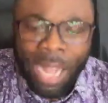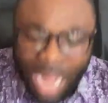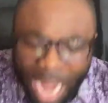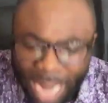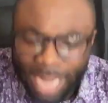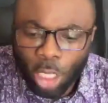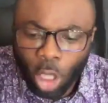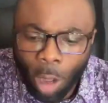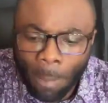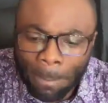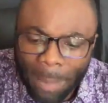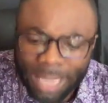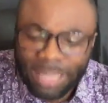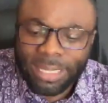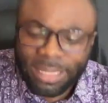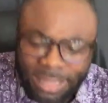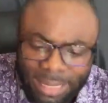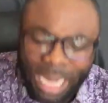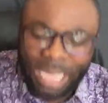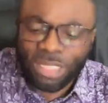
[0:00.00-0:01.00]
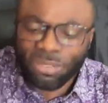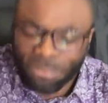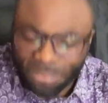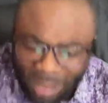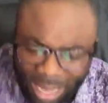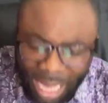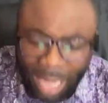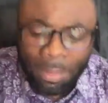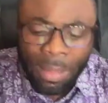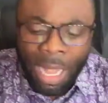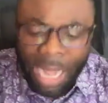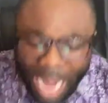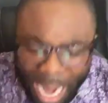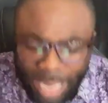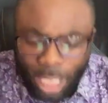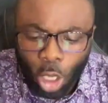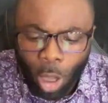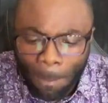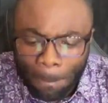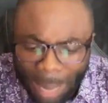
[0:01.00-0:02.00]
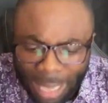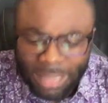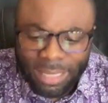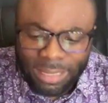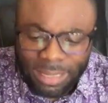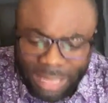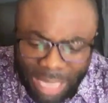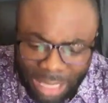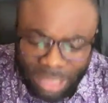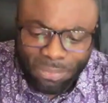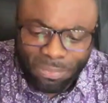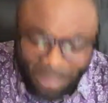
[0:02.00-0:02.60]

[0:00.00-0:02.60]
I command it catch fire. I command it catch